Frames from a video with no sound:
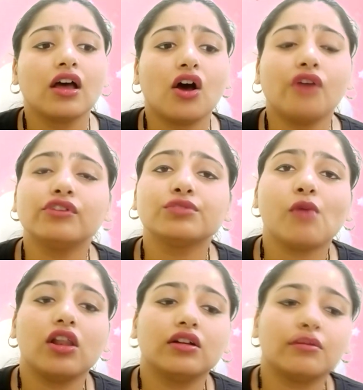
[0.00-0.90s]
Offer
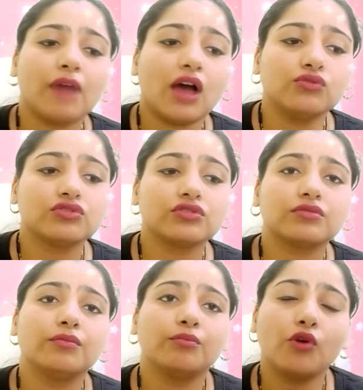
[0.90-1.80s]
smaller amounts
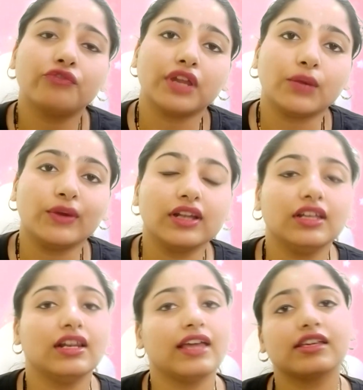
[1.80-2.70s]
more frequently.
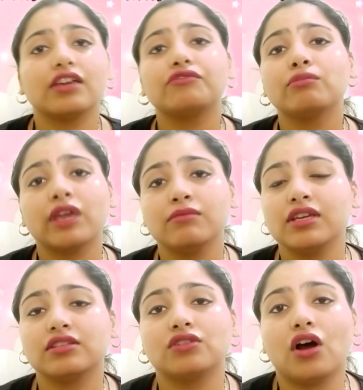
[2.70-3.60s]
Like if your
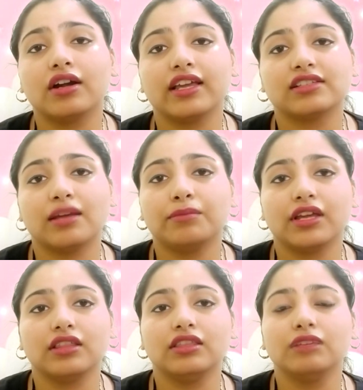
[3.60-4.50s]
baby is not
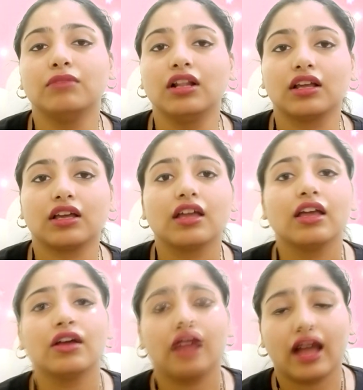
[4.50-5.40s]
accepting the milk
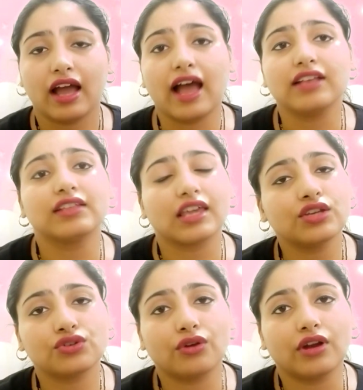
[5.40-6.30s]
as he
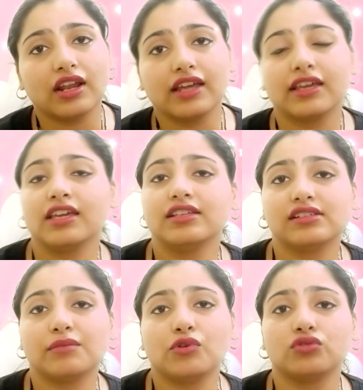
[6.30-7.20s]
should, like he's
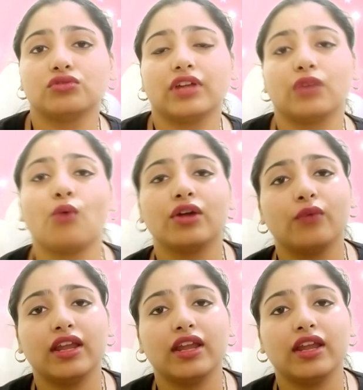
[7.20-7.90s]
supposed to take 120